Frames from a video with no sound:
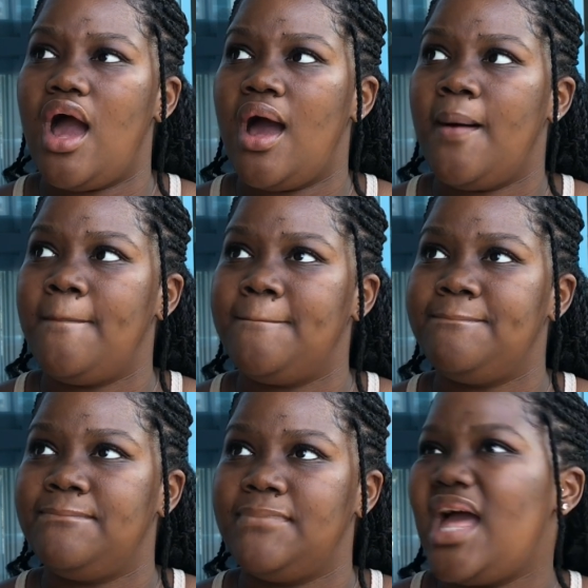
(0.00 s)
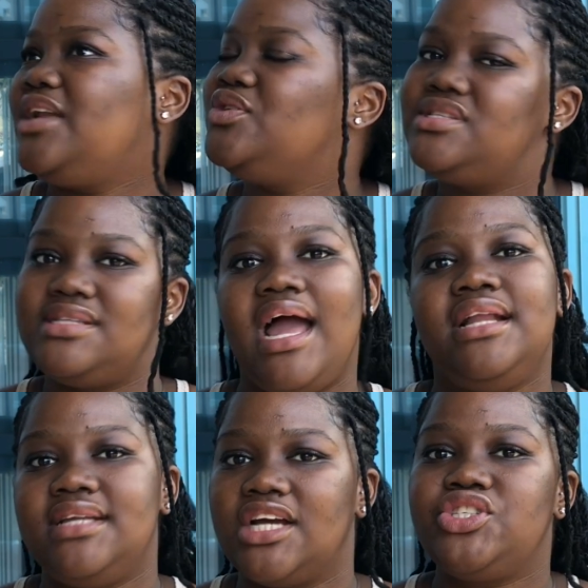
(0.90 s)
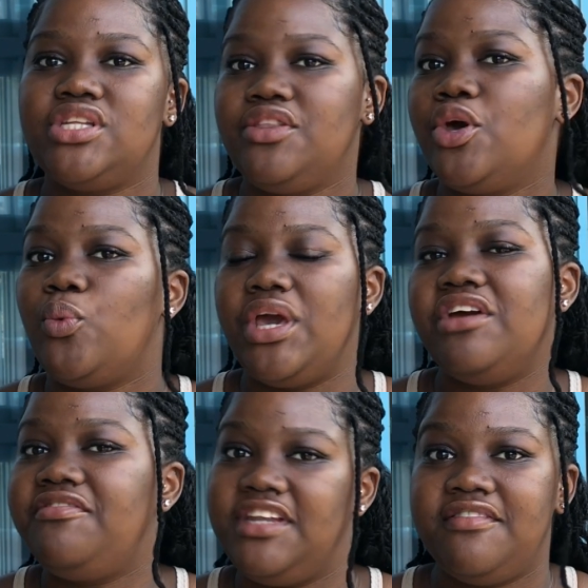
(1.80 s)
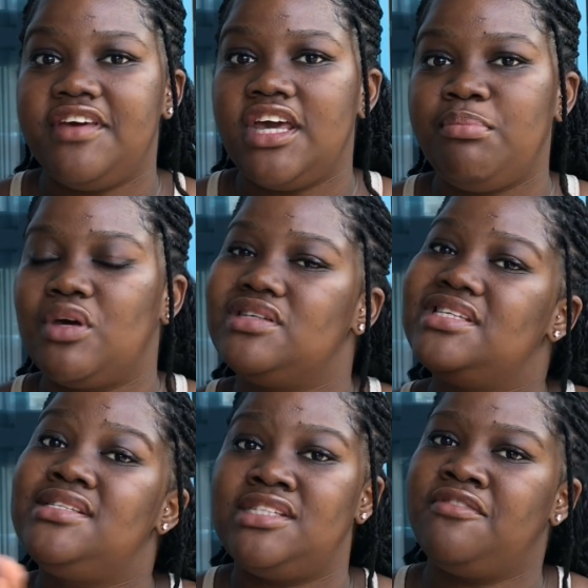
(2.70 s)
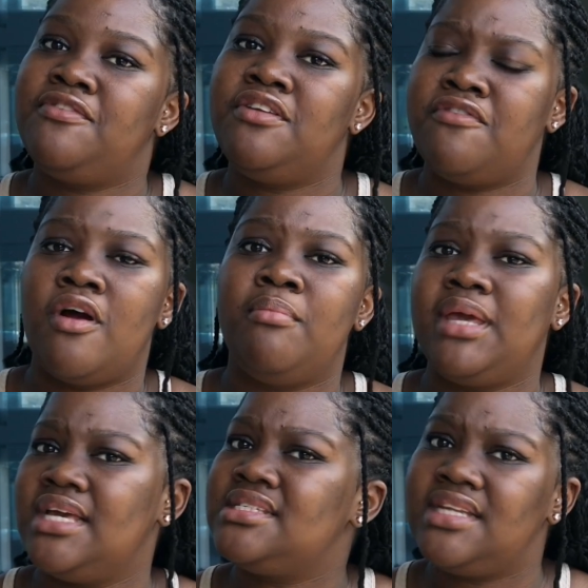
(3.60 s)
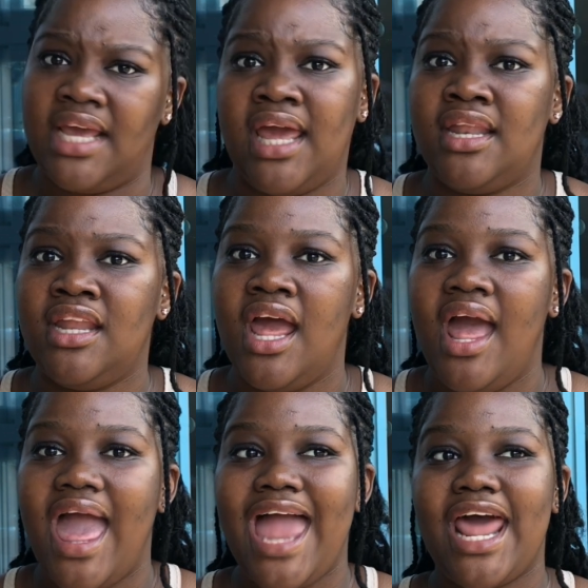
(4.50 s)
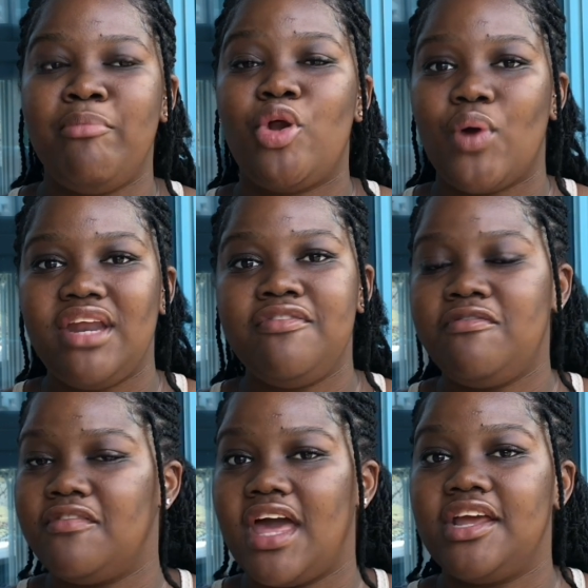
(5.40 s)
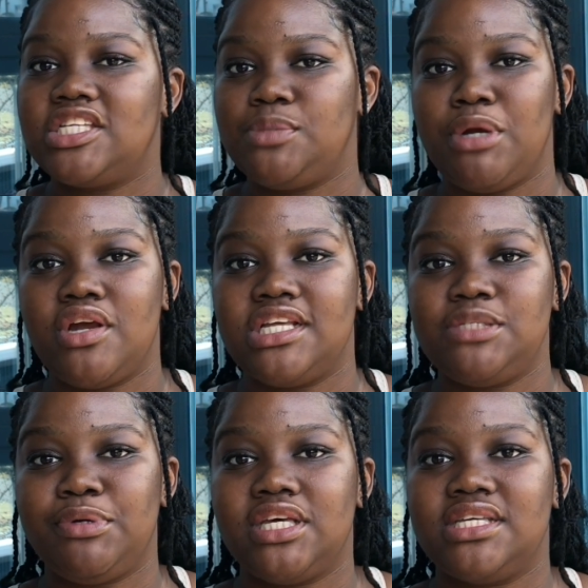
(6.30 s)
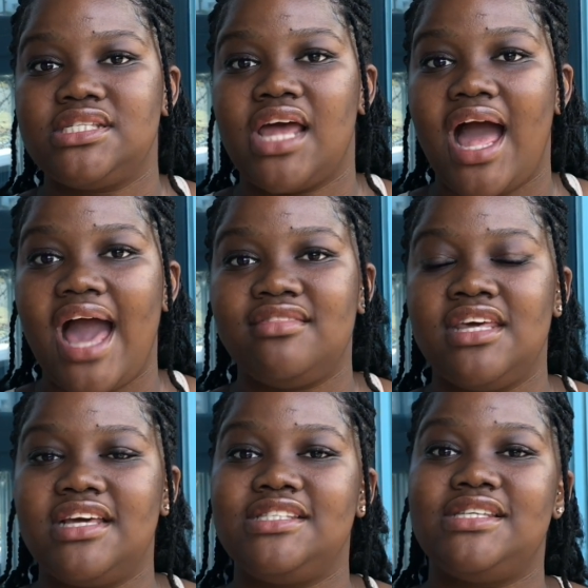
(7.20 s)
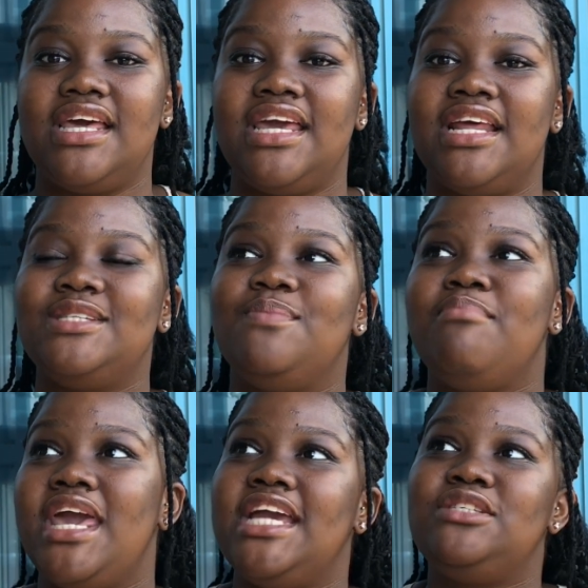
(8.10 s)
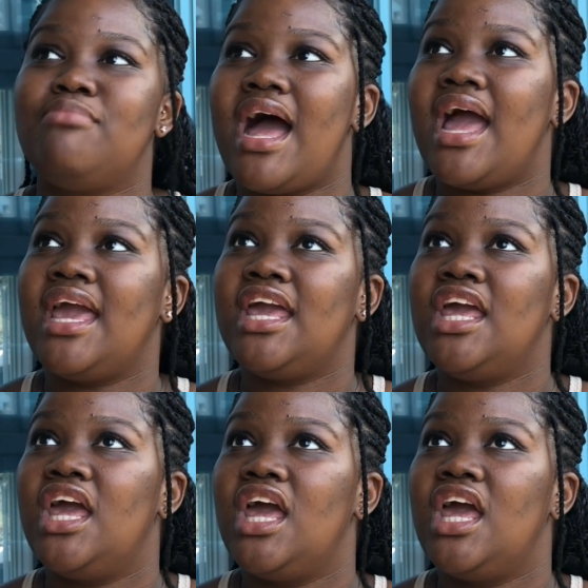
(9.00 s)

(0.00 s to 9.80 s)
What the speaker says: understand actually their way of living, because it's different from KZN. And I'm grateful for that experience, because I think it has made my